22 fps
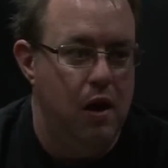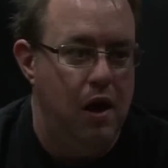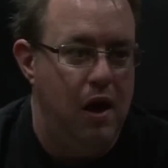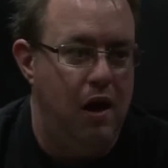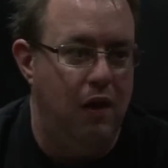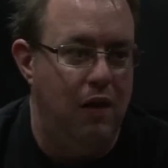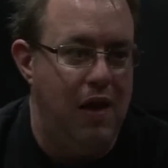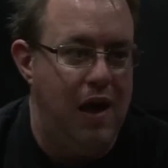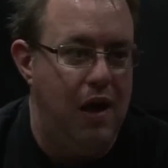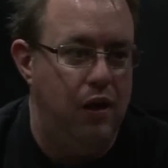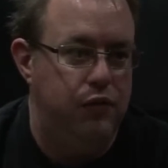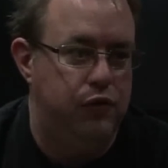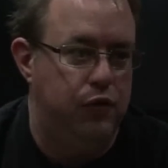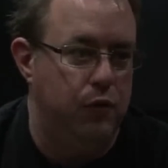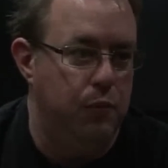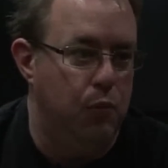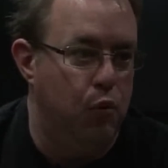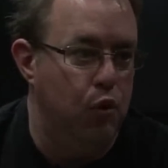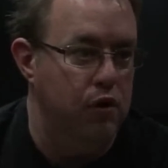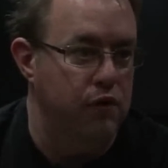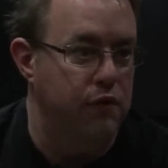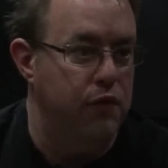allows for
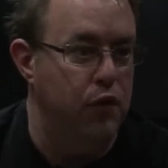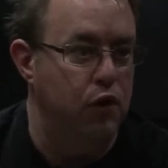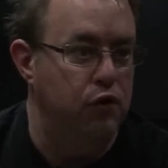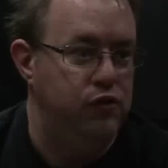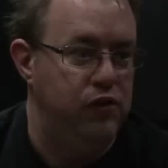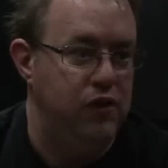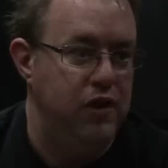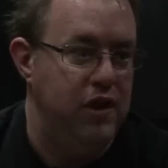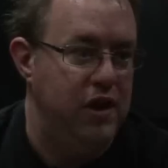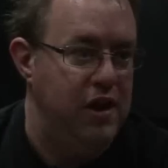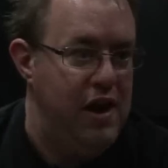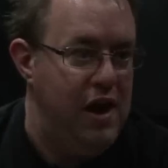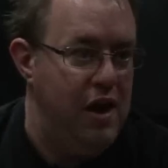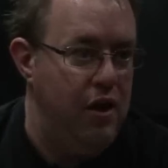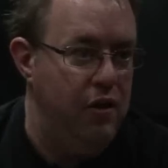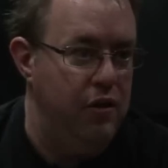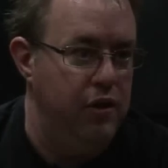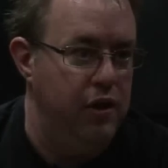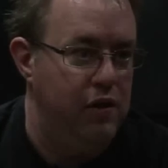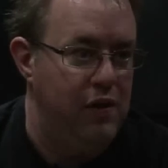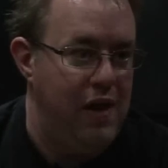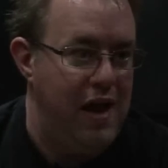more diversity in how
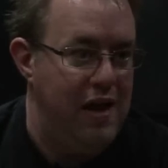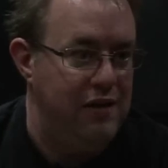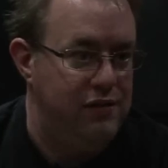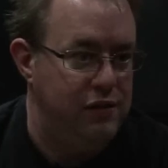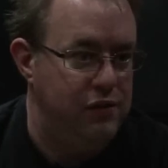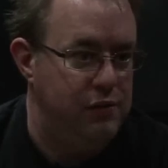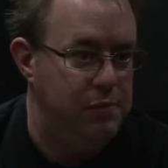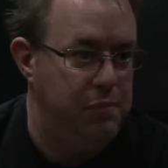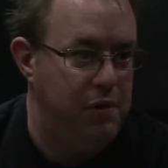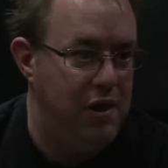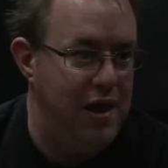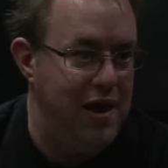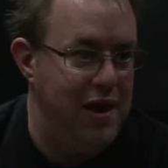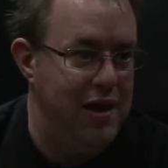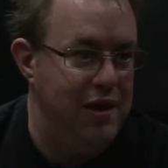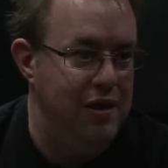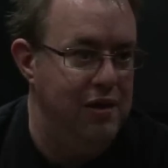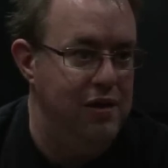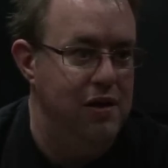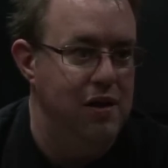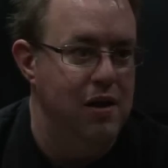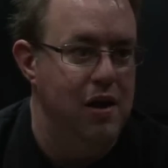the classes play
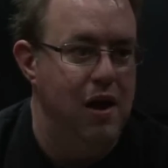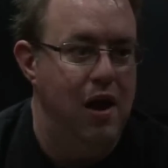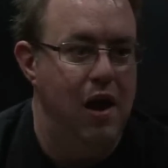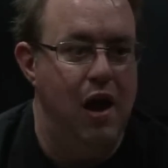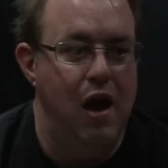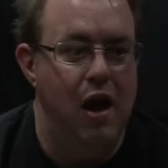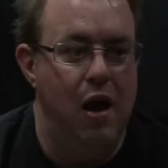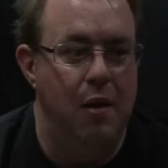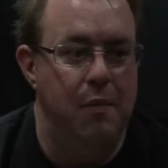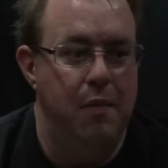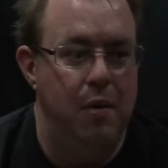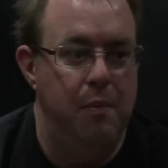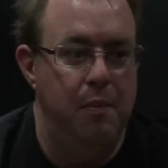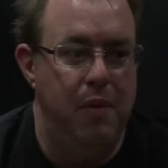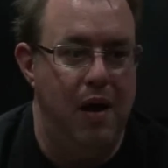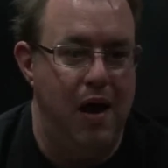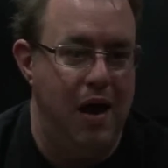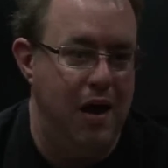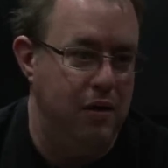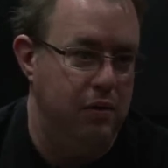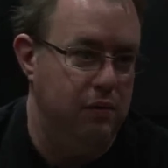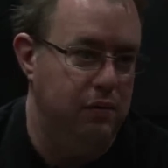
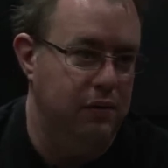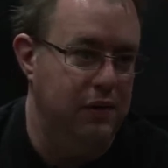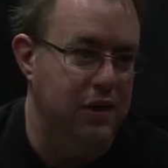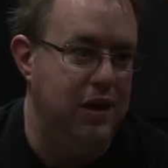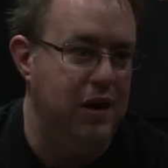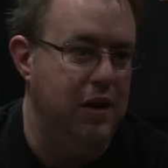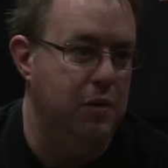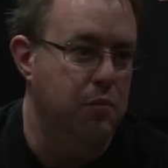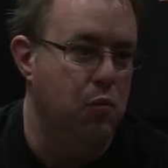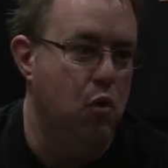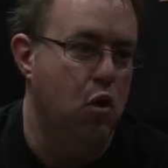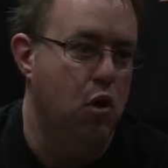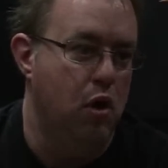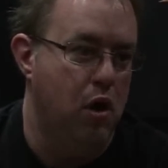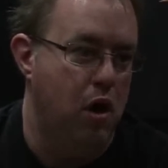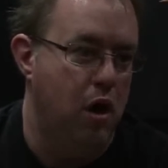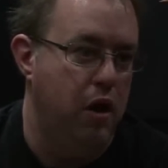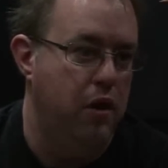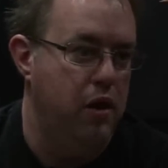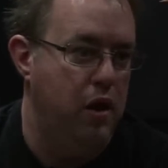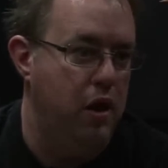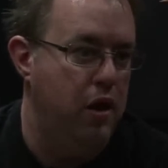by leaning more
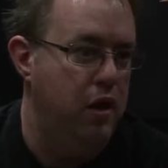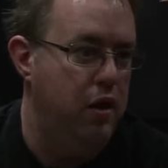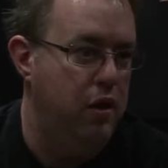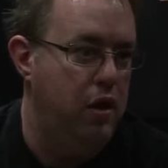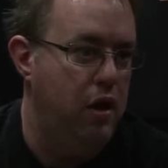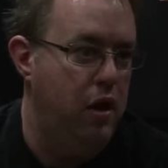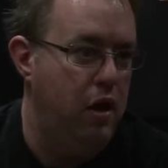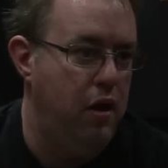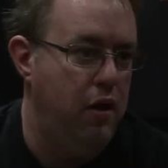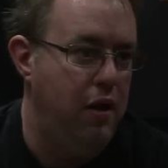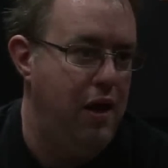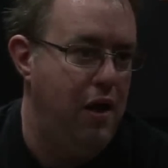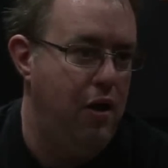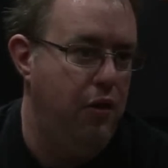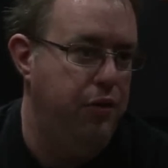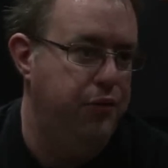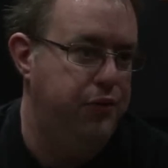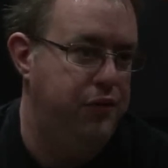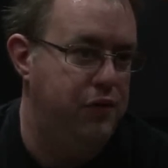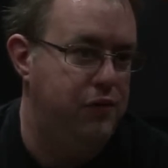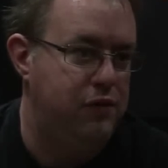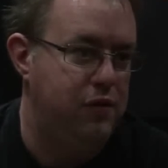on a
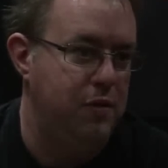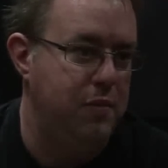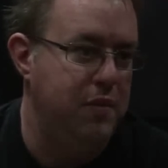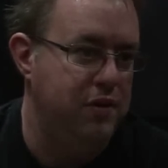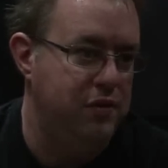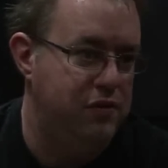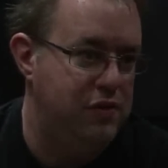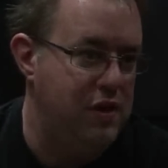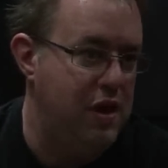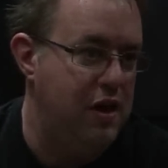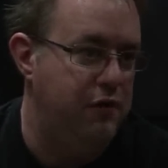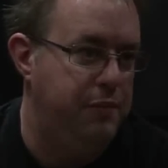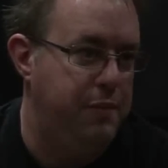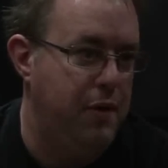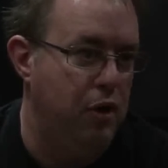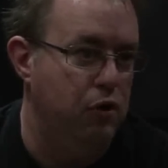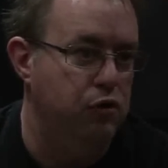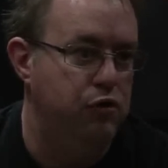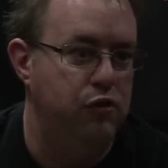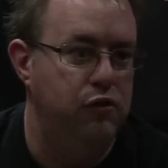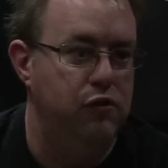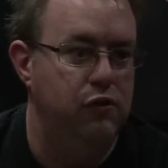health system instead of
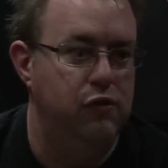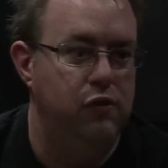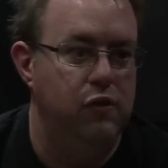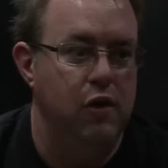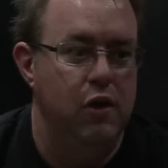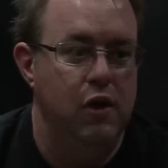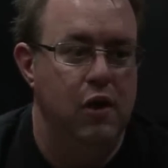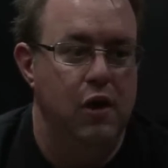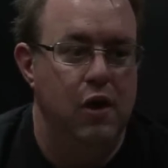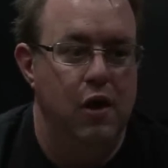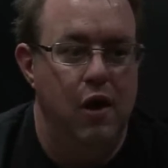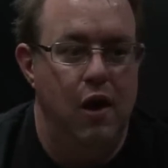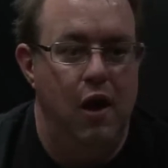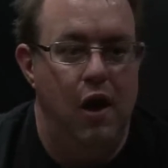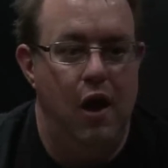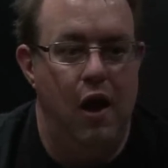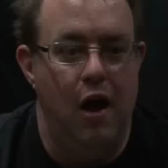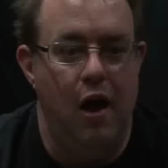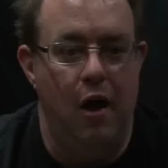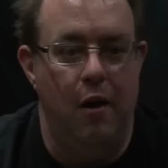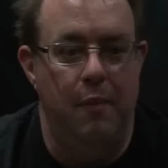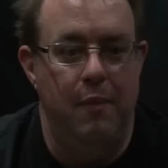potions.
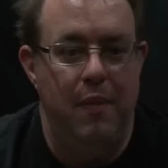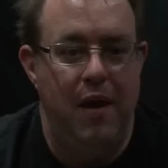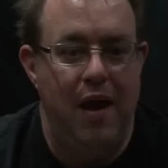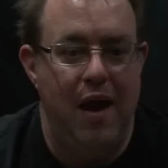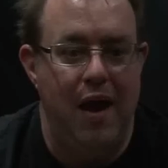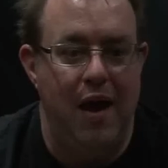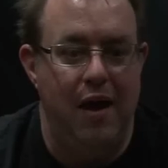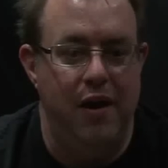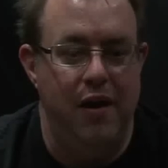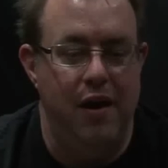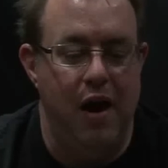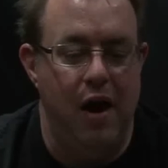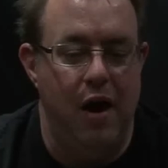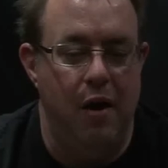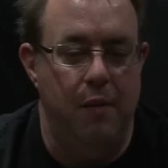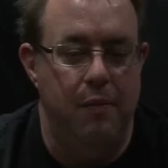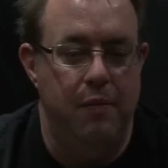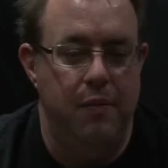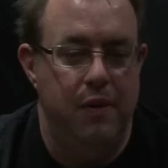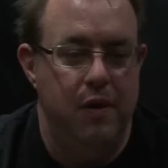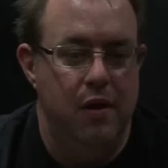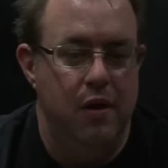
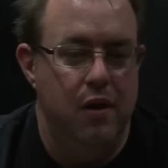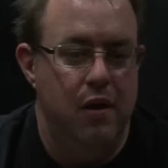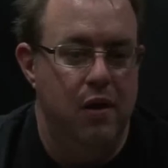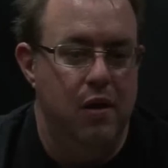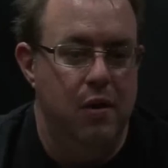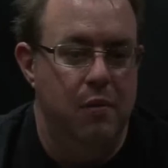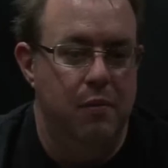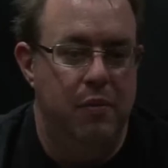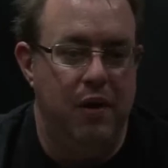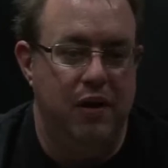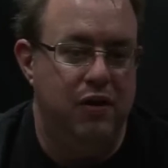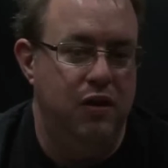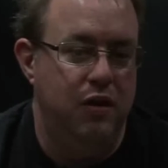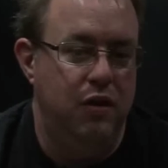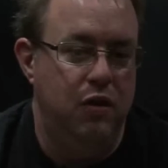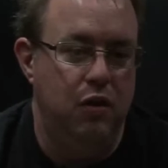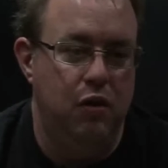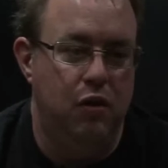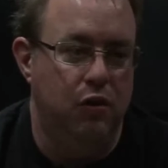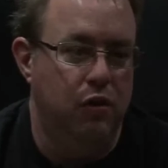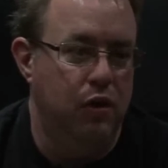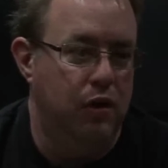But
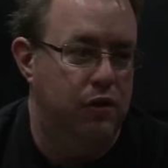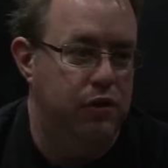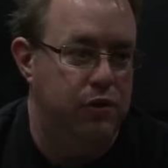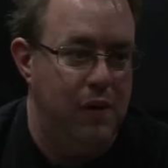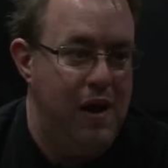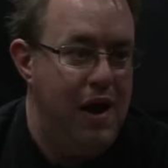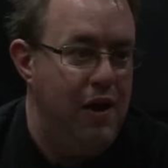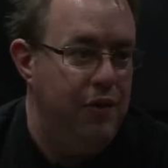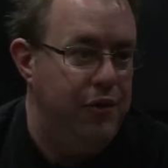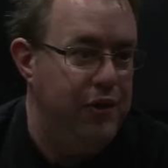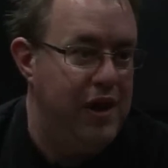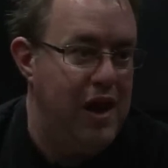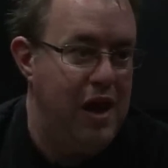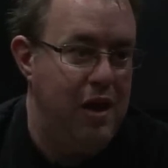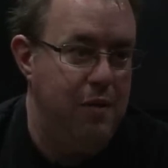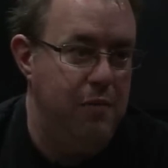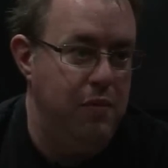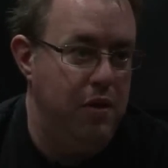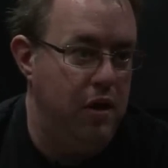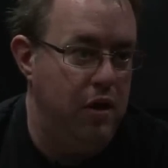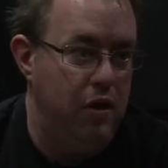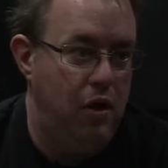you can look throughout the
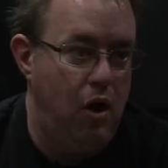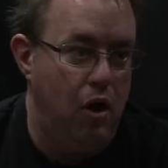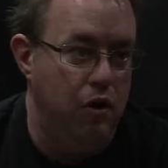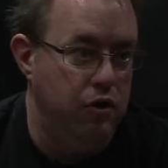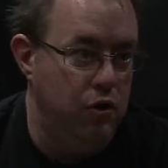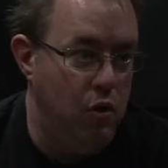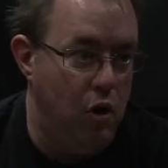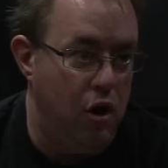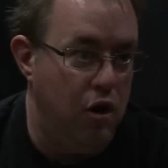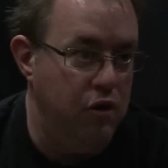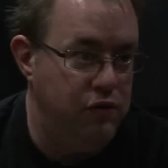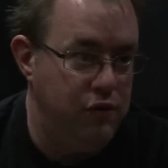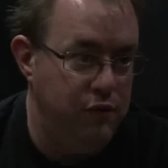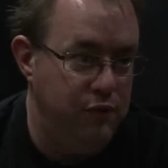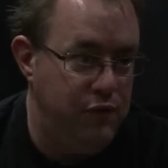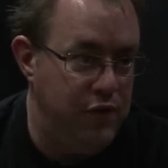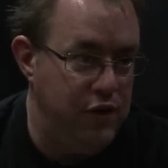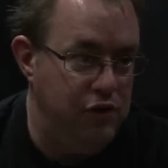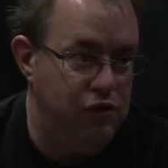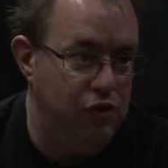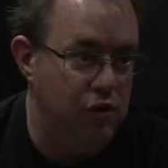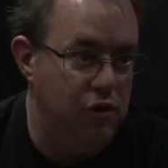game. A new artisan
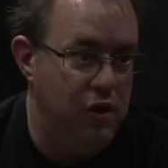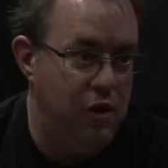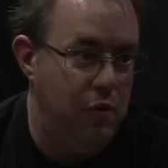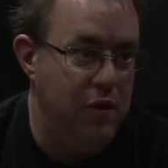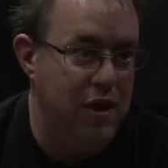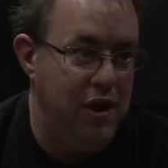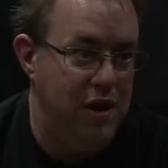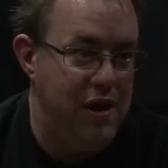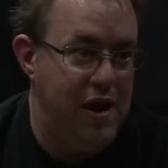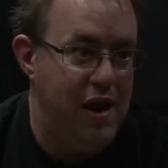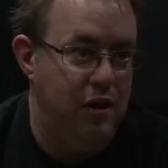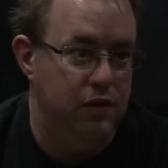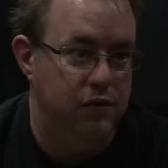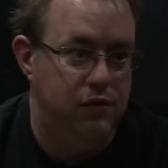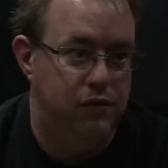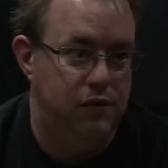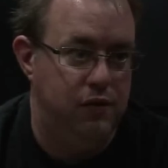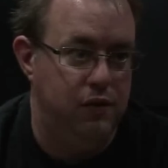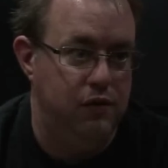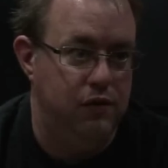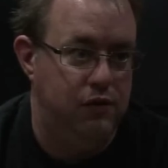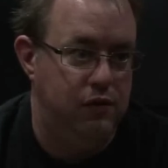feature that we
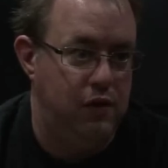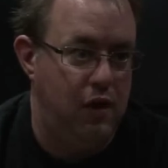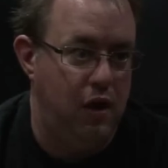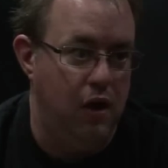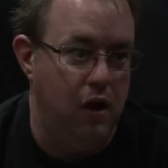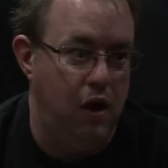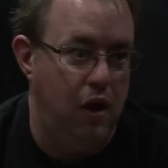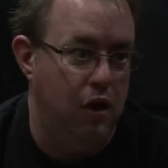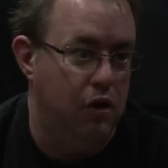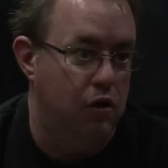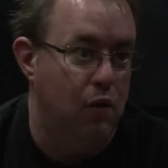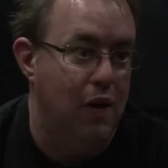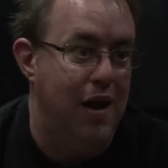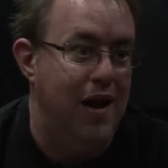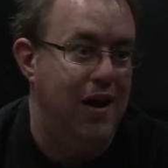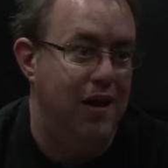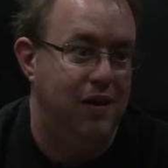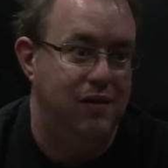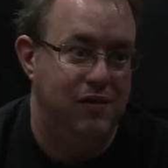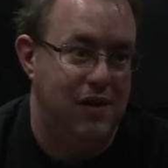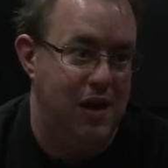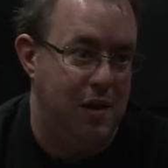announced is a great
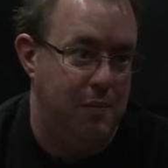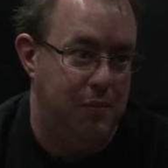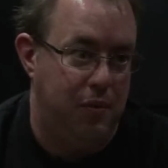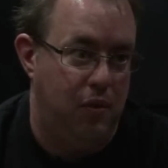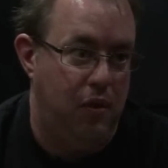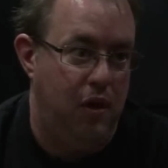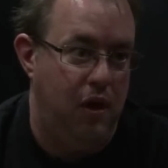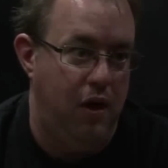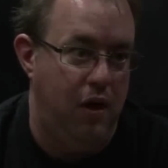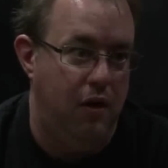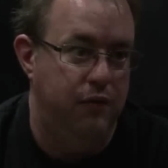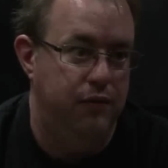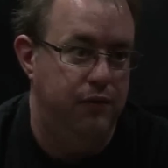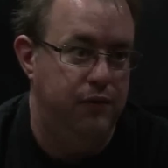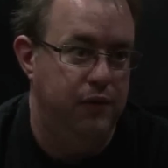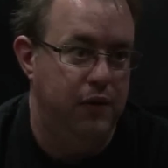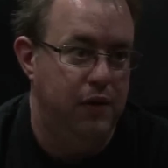example of